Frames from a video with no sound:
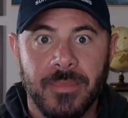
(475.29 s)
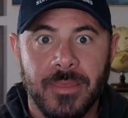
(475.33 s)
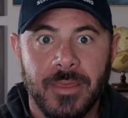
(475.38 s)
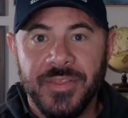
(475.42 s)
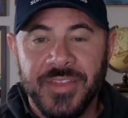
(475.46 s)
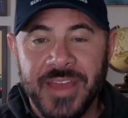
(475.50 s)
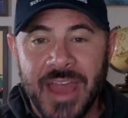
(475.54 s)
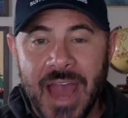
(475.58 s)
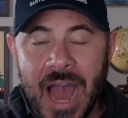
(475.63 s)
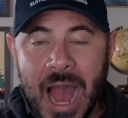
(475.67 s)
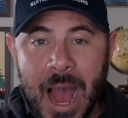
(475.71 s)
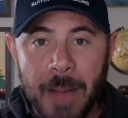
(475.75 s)

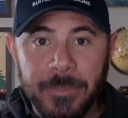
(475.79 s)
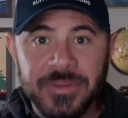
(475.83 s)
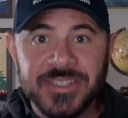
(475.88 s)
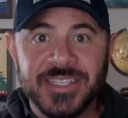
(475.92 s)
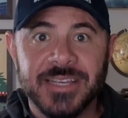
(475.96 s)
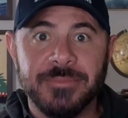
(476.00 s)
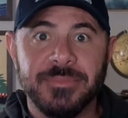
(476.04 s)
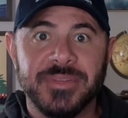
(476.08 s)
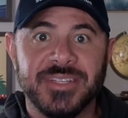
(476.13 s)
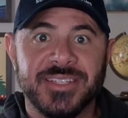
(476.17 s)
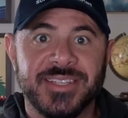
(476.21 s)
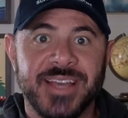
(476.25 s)
The
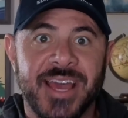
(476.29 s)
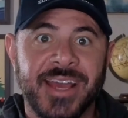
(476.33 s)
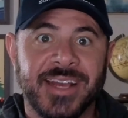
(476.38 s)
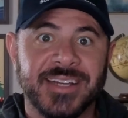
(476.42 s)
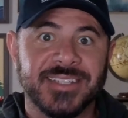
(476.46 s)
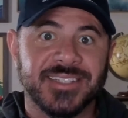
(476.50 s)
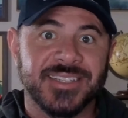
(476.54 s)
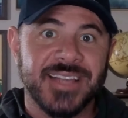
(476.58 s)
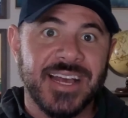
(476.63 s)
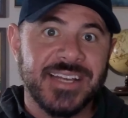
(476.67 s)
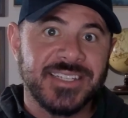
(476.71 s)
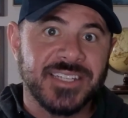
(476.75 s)
opposite mistake
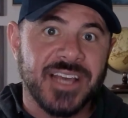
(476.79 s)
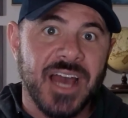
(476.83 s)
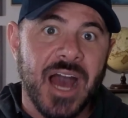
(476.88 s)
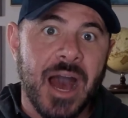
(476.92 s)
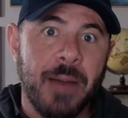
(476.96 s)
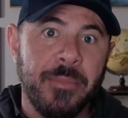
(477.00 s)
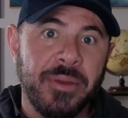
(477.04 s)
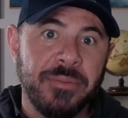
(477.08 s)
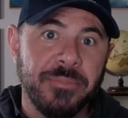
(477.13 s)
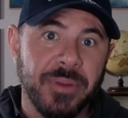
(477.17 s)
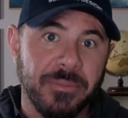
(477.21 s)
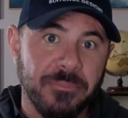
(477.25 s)
is less
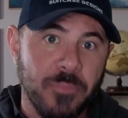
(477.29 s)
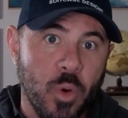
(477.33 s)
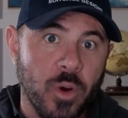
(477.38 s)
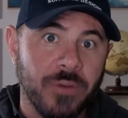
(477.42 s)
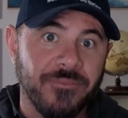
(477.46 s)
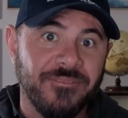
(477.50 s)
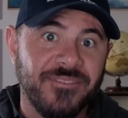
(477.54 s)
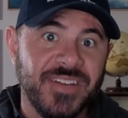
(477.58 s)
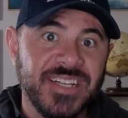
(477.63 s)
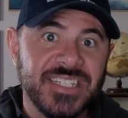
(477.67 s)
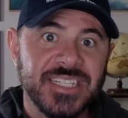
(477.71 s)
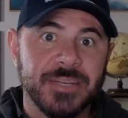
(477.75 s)
common but more
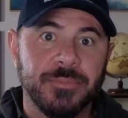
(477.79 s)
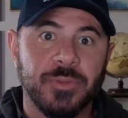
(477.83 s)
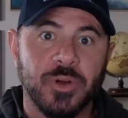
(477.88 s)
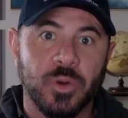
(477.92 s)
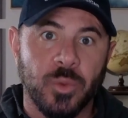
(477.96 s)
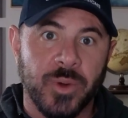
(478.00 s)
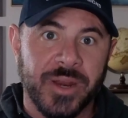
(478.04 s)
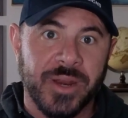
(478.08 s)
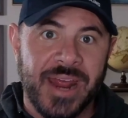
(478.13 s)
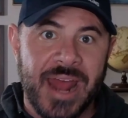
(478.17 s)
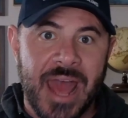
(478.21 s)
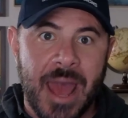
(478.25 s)
visible
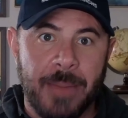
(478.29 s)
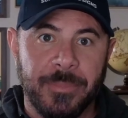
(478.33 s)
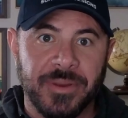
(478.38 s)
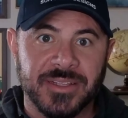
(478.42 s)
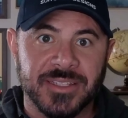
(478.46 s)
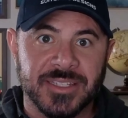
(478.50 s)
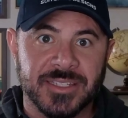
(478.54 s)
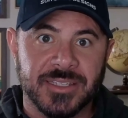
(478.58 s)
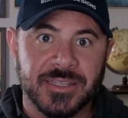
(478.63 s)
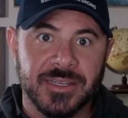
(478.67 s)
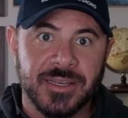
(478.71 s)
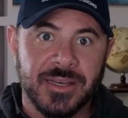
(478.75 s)
when it
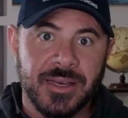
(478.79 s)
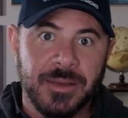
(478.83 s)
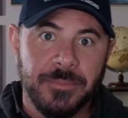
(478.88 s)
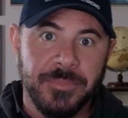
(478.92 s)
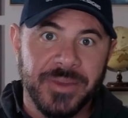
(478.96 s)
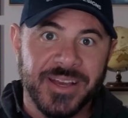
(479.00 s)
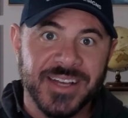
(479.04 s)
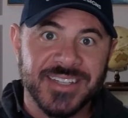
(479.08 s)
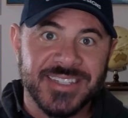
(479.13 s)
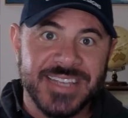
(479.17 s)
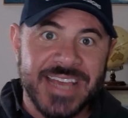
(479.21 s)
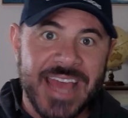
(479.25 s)
happens,
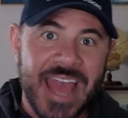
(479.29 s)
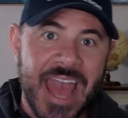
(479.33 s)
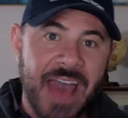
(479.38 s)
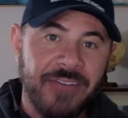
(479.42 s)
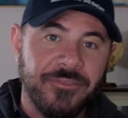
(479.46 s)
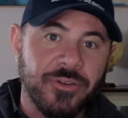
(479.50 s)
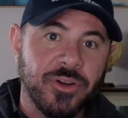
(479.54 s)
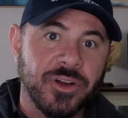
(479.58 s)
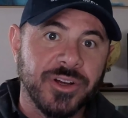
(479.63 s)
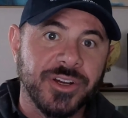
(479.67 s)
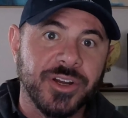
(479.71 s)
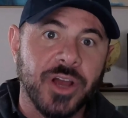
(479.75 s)
because the
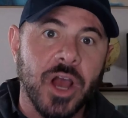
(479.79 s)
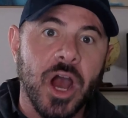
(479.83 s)
effort and